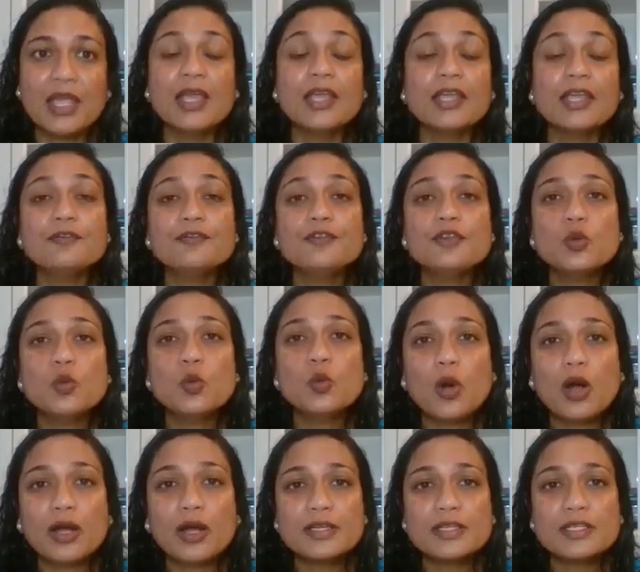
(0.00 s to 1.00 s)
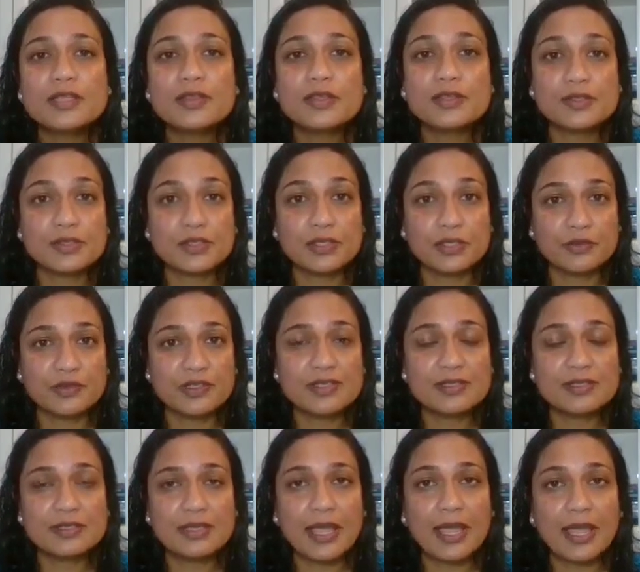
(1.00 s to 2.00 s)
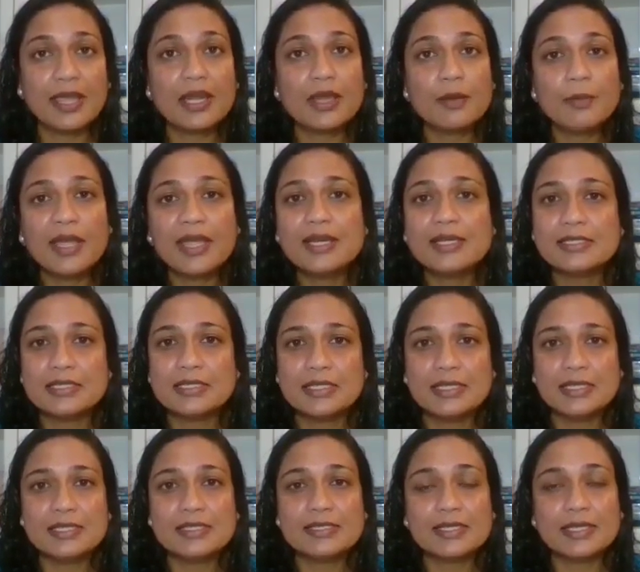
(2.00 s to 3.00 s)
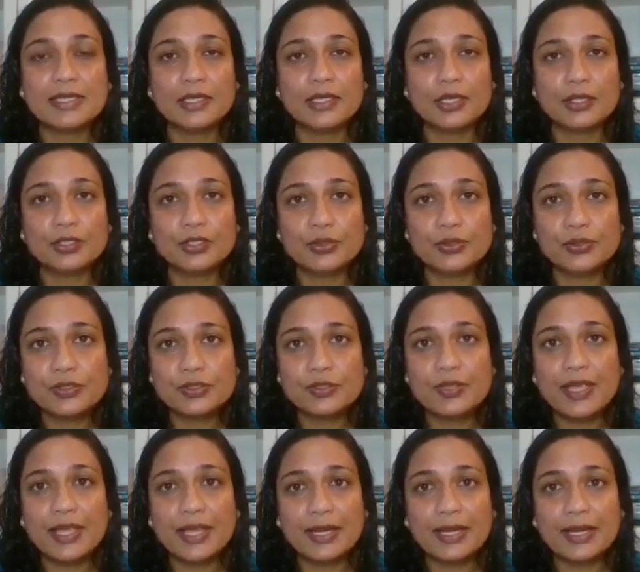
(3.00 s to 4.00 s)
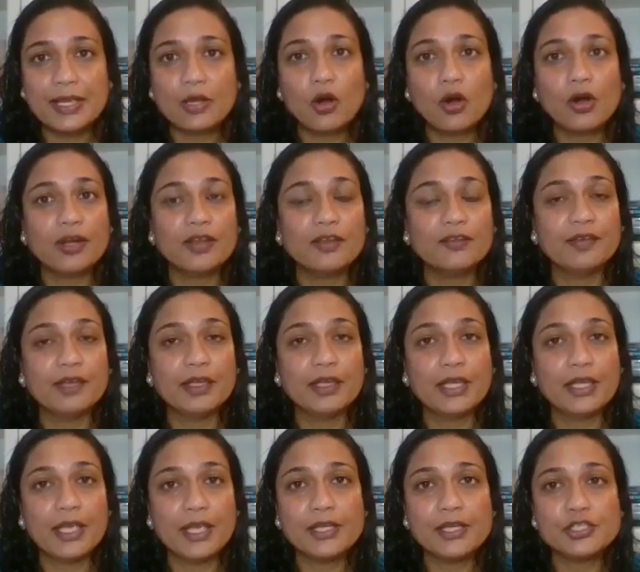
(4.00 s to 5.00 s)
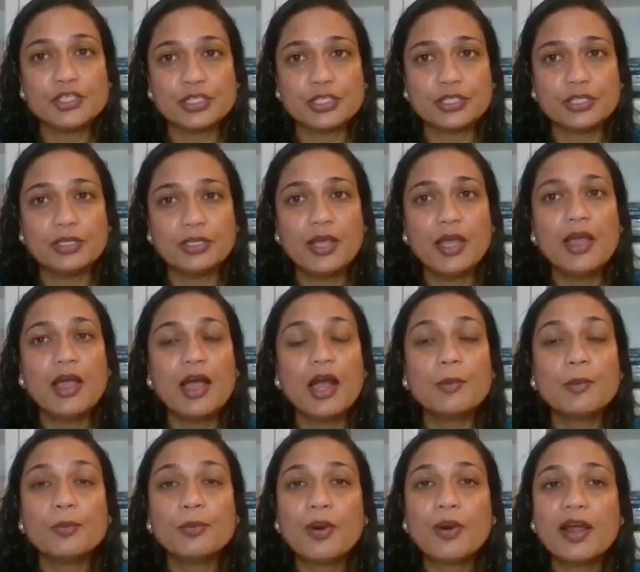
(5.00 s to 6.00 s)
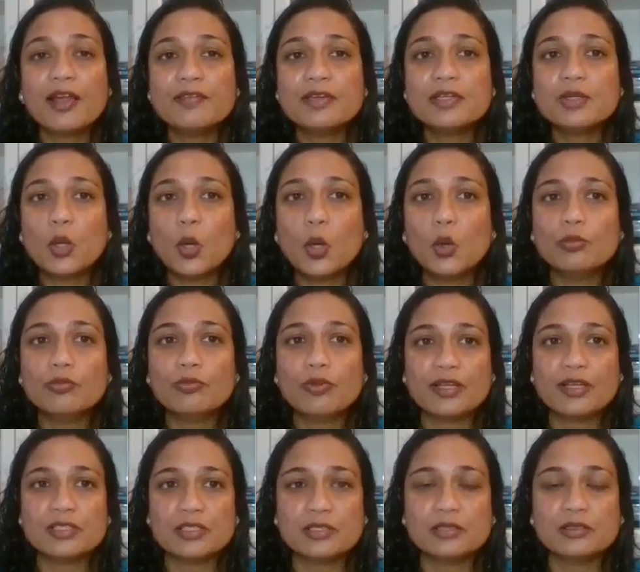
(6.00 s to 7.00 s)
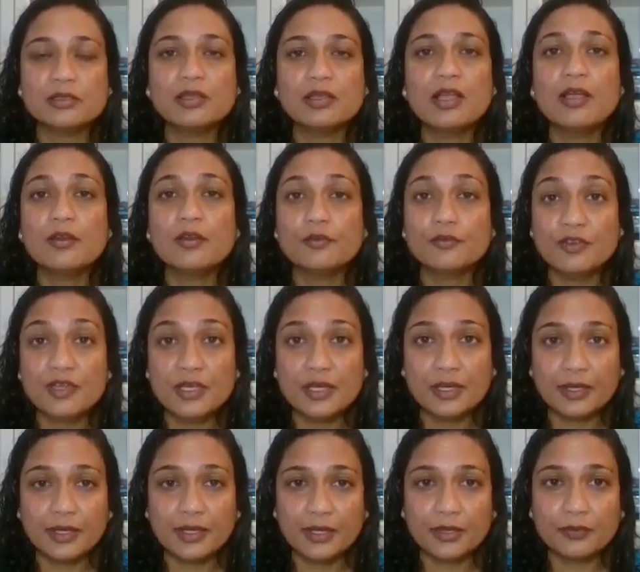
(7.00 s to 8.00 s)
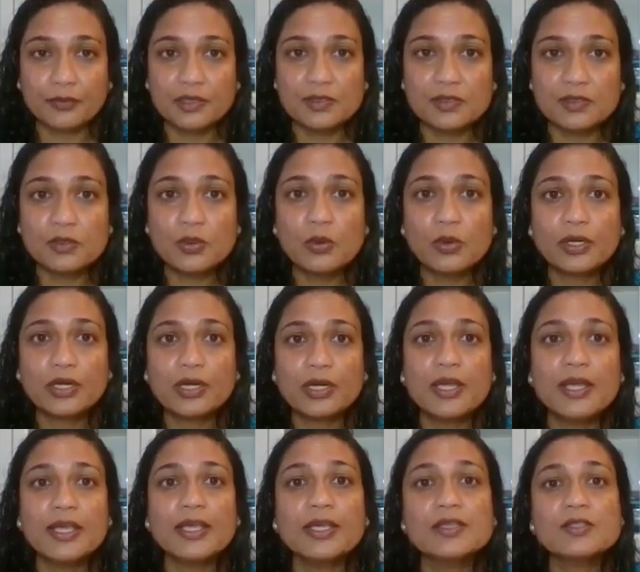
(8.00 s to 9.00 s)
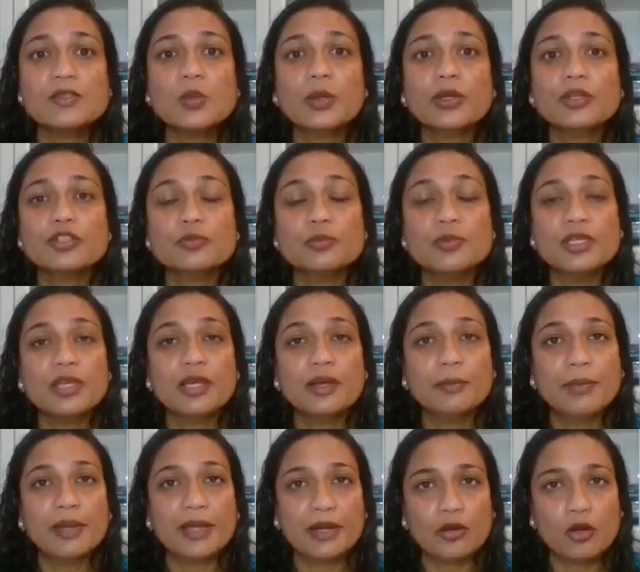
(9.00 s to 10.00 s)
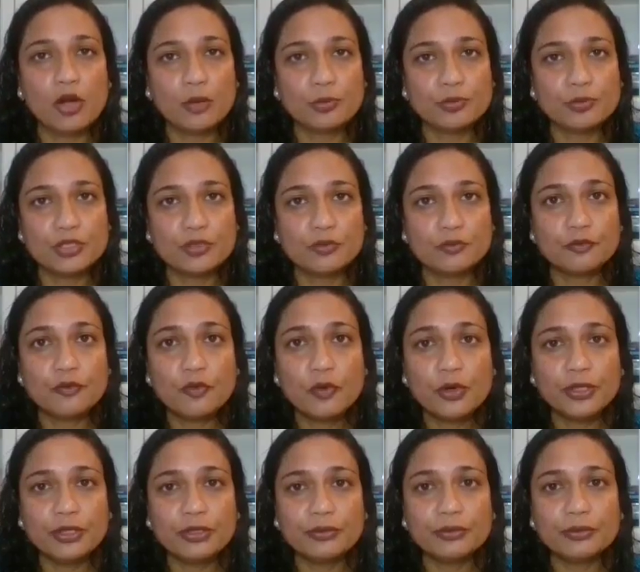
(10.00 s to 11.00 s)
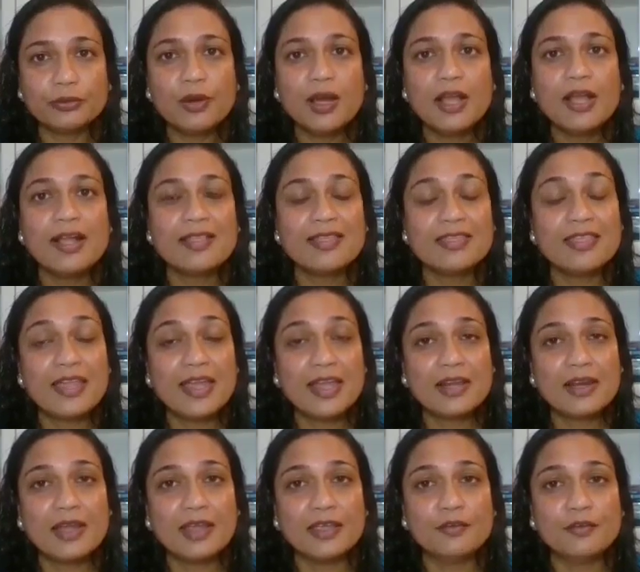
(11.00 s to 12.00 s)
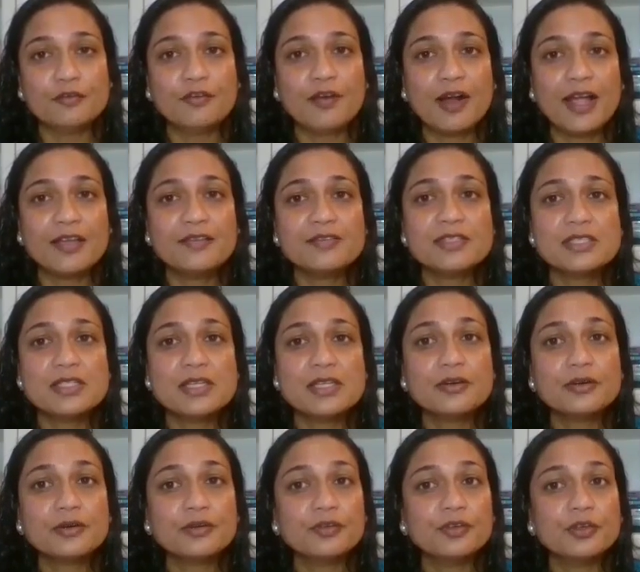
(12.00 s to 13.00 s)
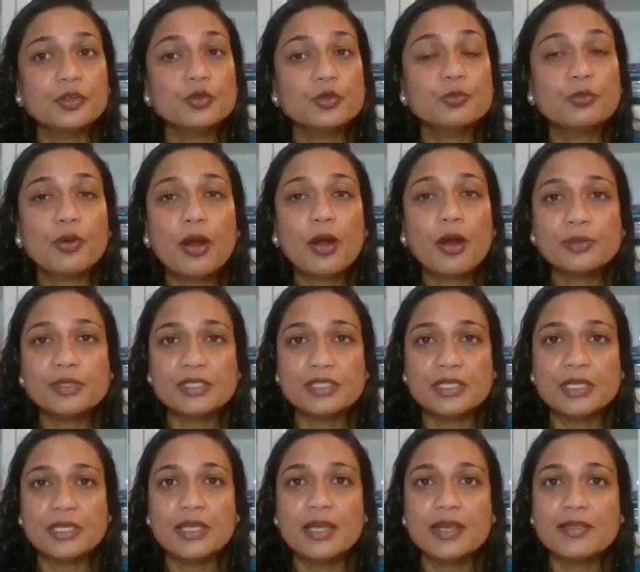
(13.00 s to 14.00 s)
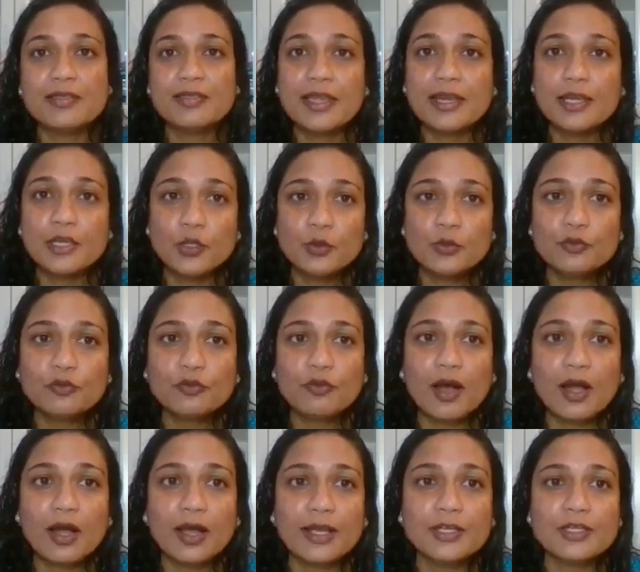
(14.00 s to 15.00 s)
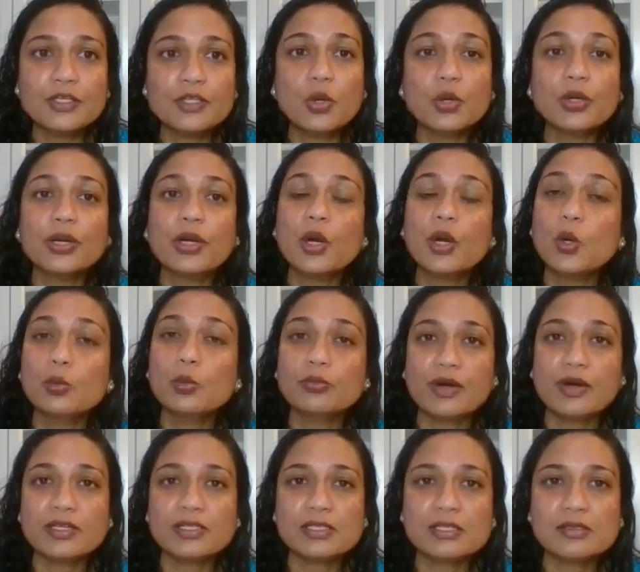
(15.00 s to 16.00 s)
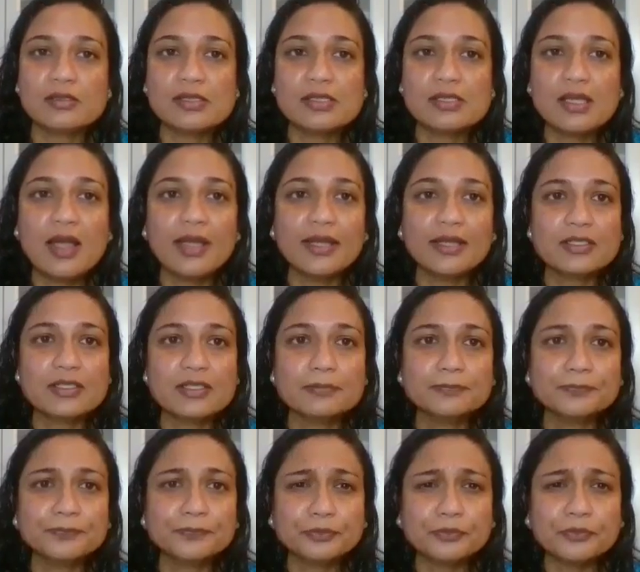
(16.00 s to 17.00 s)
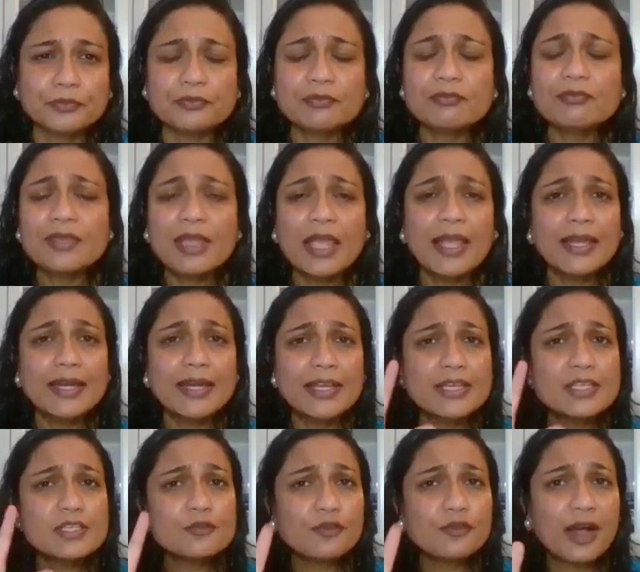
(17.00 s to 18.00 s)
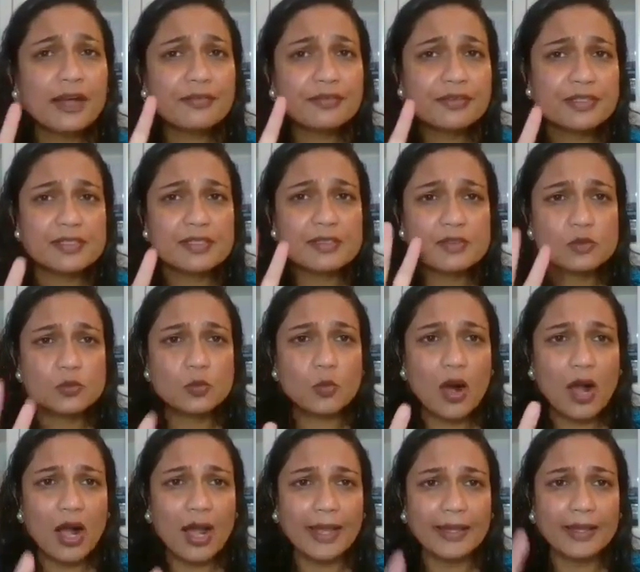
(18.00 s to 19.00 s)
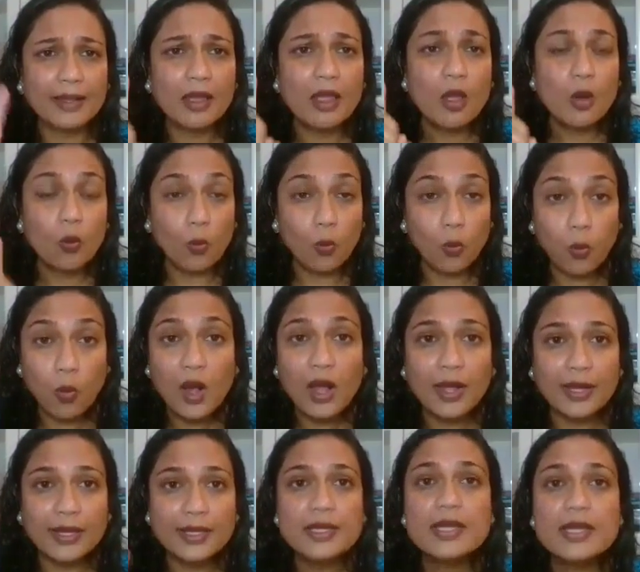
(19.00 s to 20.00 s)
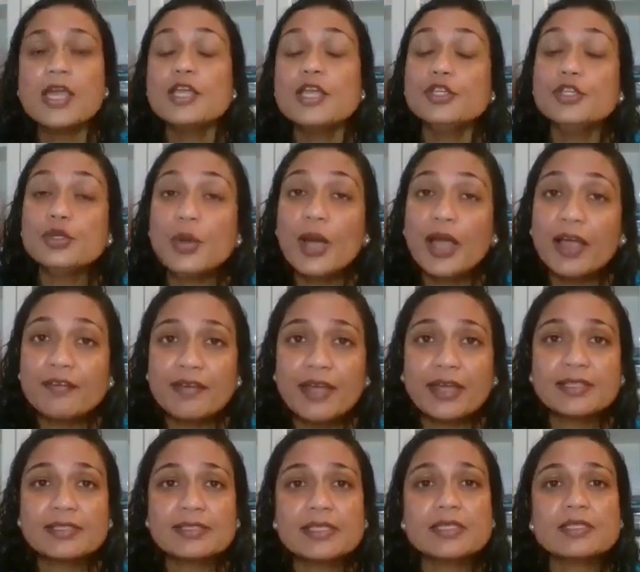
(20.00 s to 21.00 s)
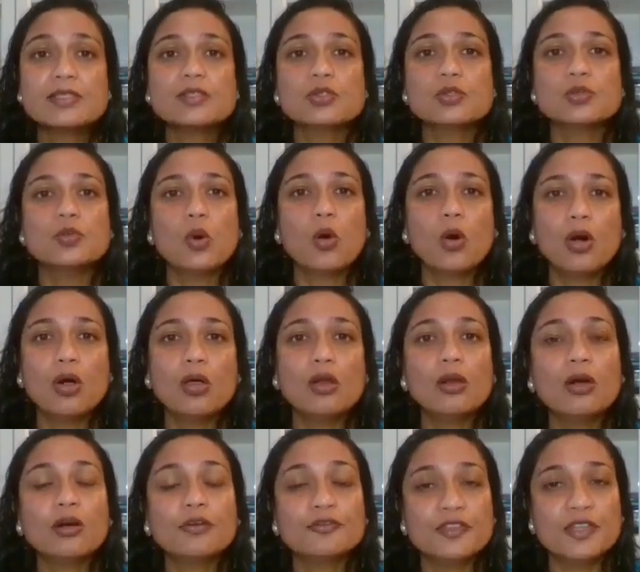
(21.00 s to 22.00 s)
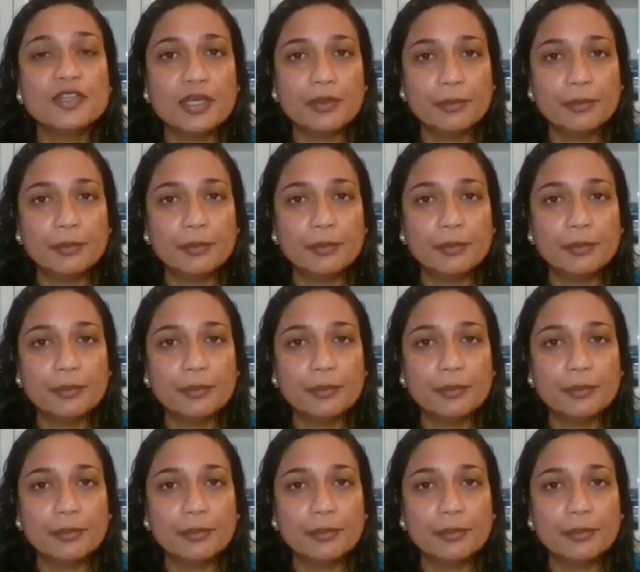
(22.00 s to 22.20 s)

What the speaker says: If you want the service and amenities that you're used to getting on a vacation, a private home rental via a resort is going to be a better option for you than a 5-star reviewed property that you find on a home rental site. And here's 5 reasons why. One, you have access to all of the